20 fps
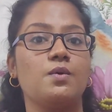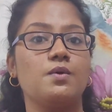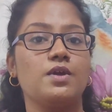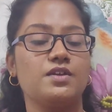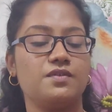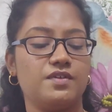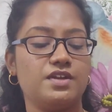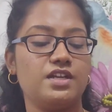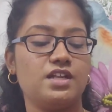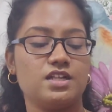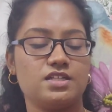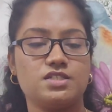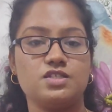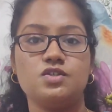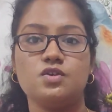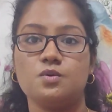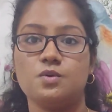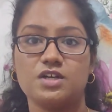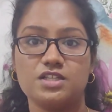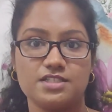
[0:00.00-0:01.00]
if he does
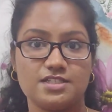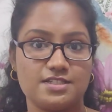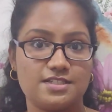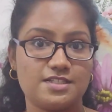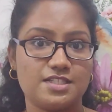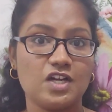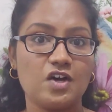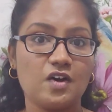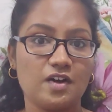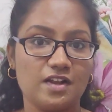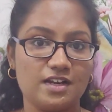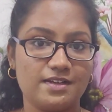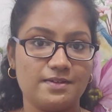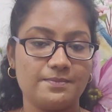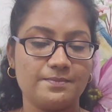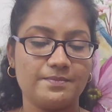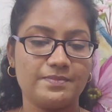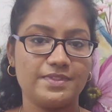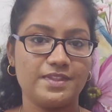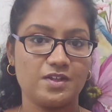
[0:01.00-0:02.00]
know what this is called.
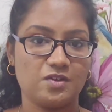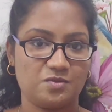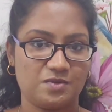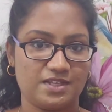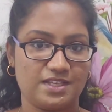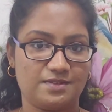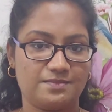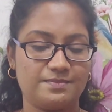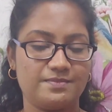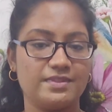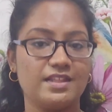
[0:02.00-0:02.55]
Okay.